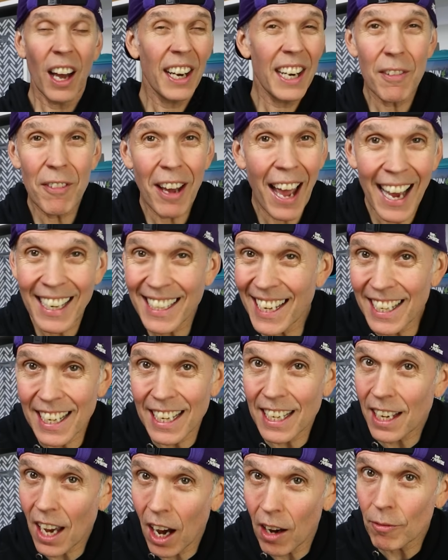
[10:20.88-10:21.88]
I never had
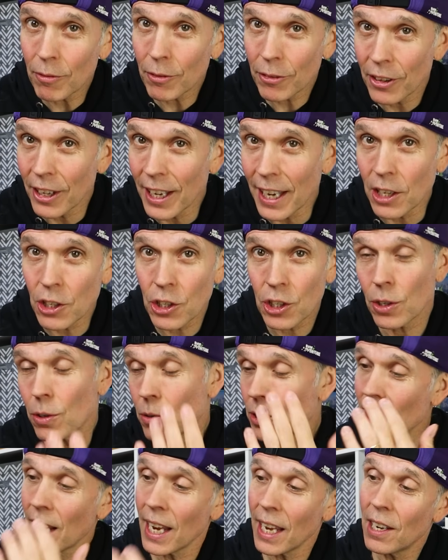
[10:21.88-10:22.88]
any comfort
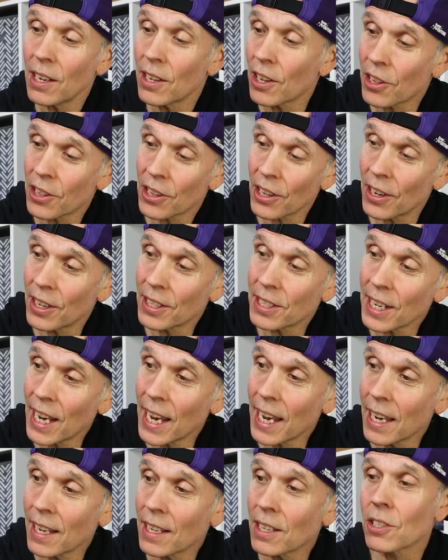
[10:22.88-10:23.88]
issues in the
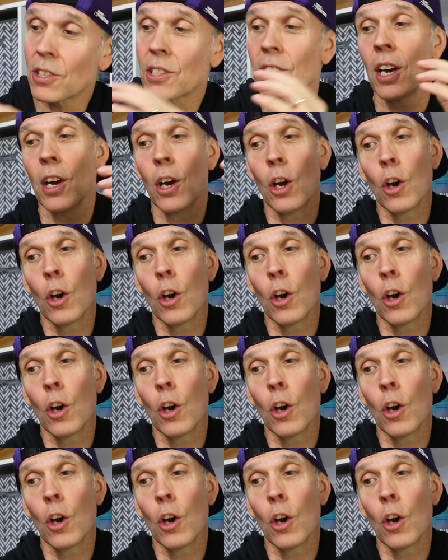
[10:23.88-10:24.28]
13s.